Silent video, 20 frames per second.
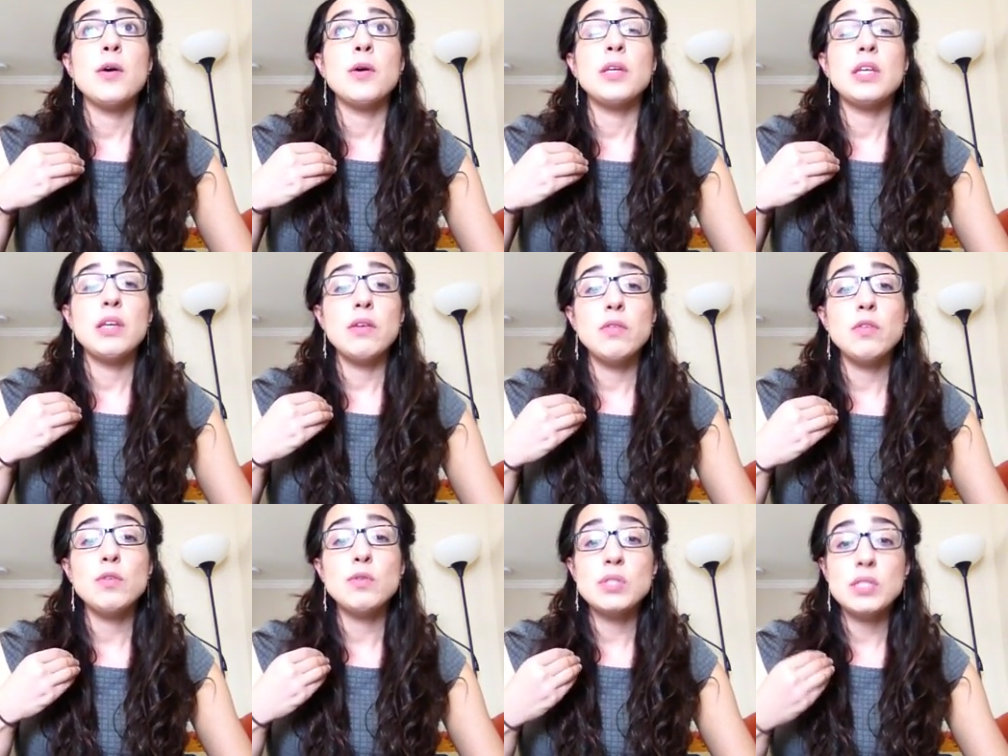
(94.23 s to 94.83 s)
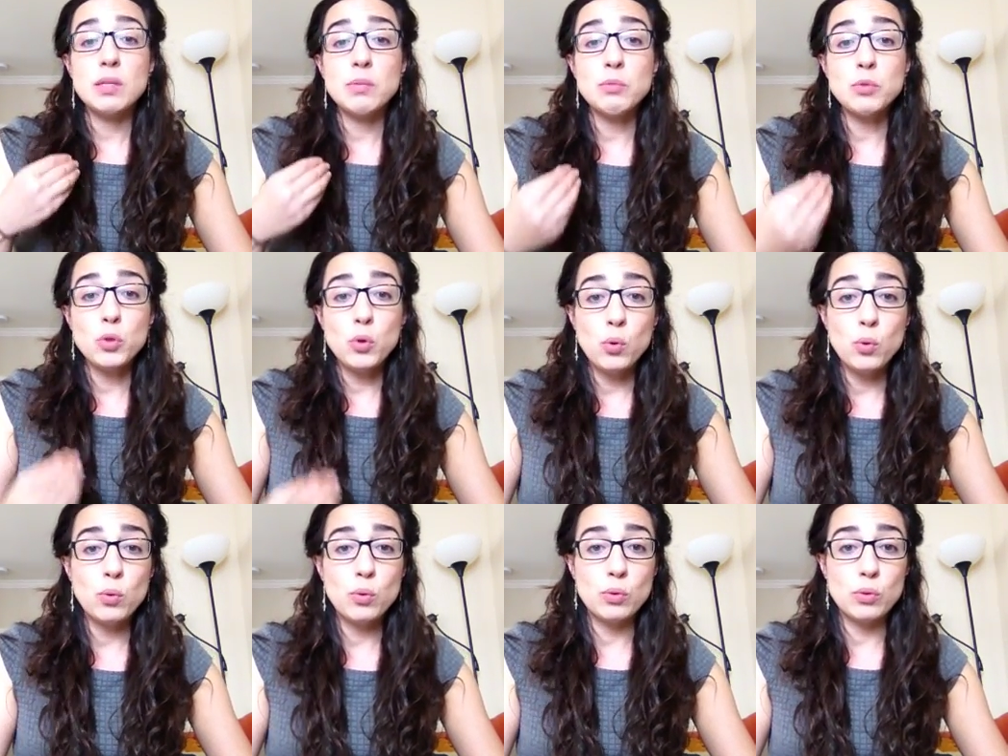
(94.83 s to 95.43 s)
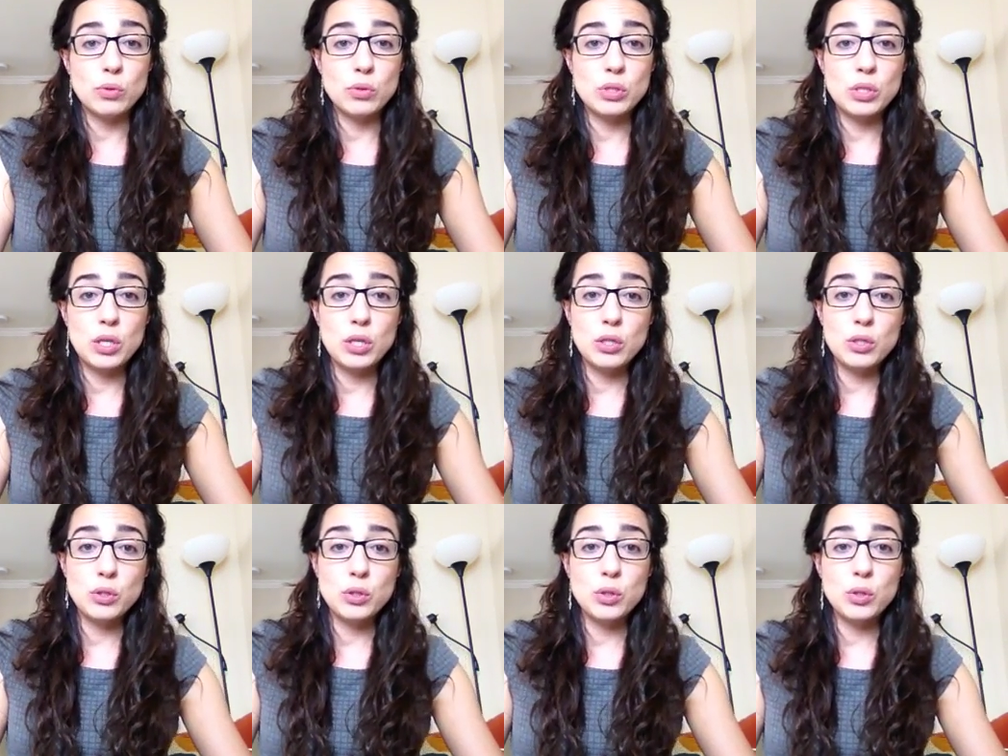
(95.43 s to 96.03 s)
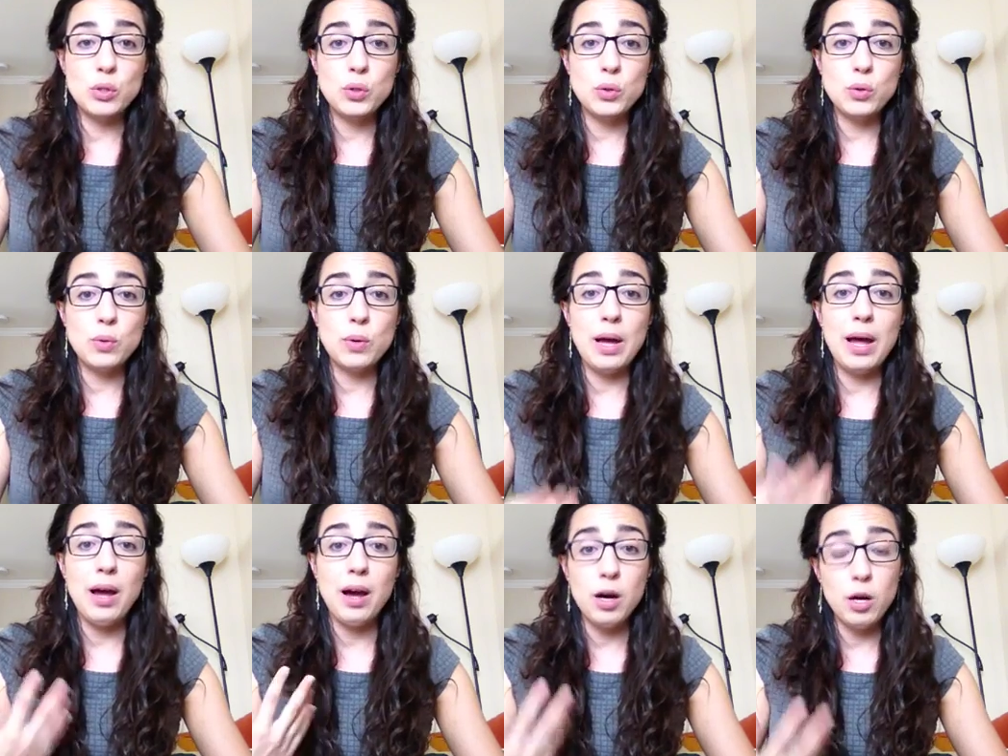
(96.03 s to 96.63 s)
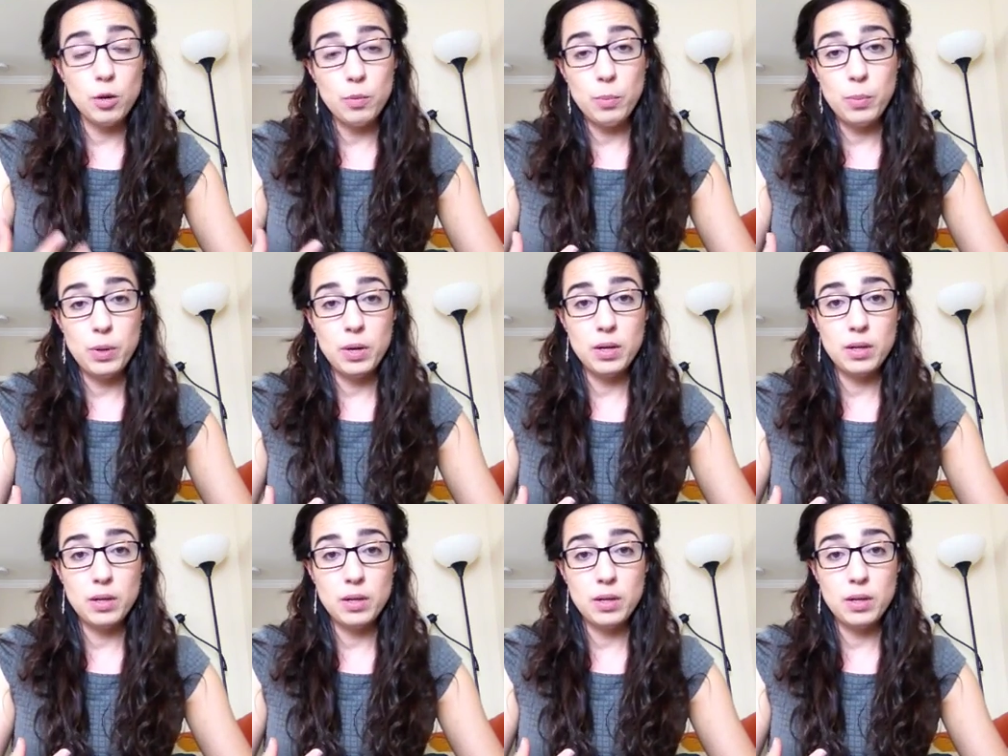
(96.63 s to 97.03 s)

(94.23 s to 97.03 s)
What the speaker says: give you some tools to help